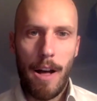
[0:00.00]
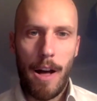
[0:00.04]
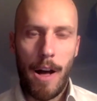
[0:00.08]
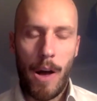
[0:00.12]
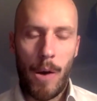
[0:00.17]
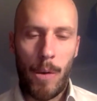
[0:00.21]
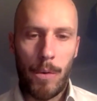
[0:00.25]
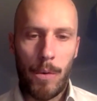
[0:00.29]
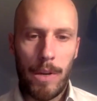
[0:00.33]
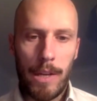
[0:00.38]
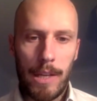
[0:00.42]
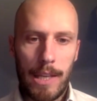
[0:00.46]
I
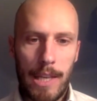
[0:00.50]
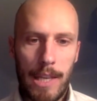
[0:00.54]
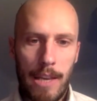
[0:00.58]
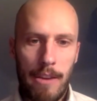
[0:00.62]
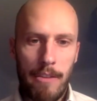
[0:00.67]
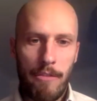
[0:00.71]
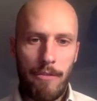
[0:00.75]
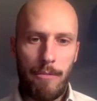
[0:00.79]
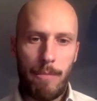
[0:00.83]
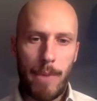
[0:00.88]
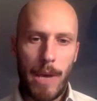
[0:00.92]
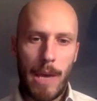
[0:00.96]
want to
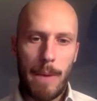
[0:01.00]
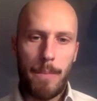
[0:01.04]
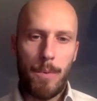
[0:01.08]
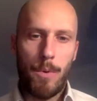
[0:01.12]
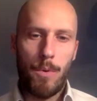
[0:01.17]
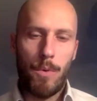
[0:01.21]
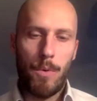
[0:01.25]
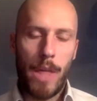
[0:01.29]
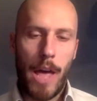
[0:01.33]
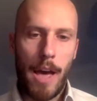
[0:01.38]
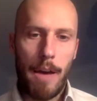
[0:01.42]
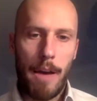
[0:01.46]
give
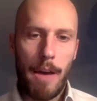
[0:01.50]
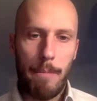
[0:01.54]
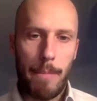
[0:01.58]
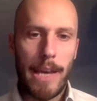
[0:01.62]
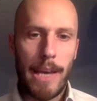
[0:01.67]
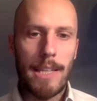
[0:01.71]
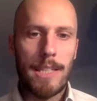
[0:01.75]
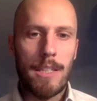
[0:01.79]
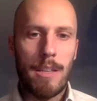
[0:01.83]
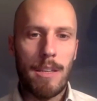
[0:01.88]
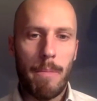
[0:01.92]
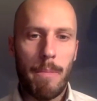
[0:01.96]
people that
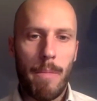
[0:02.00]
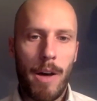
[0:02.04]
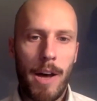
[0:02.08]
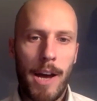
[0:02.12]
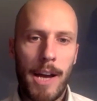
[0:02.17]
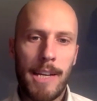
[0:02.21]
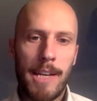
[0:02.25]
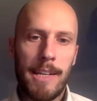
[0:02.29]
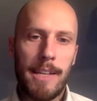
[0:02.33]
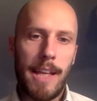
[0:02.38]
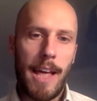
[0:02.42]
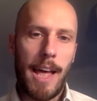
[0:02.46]
peace of
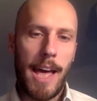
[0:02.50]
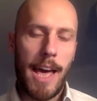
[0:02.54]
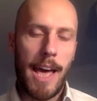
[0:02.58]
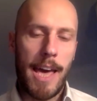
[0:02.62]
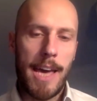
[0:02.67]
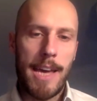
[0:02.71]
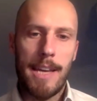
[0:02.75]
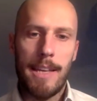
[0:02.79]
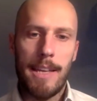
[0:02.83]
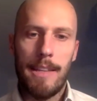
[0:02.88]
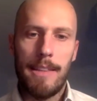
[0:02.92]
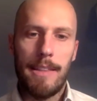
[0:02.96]
mind that
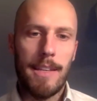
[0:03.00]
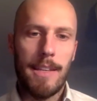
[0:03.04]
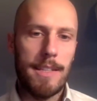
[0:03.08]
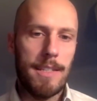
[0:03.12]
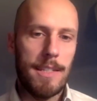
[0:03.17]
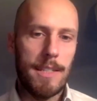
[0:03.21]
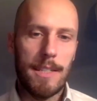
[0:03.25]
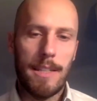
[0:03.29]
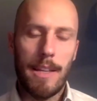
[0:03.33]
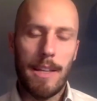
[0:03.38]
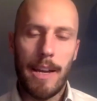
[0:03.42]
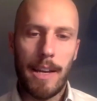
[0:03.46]
hey, there's
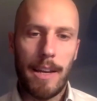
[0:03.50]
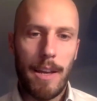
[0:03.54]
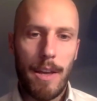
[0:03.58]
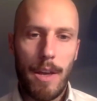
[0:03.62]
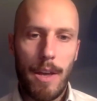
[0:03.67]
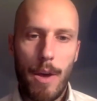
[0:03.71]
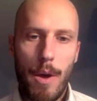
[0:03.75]
this like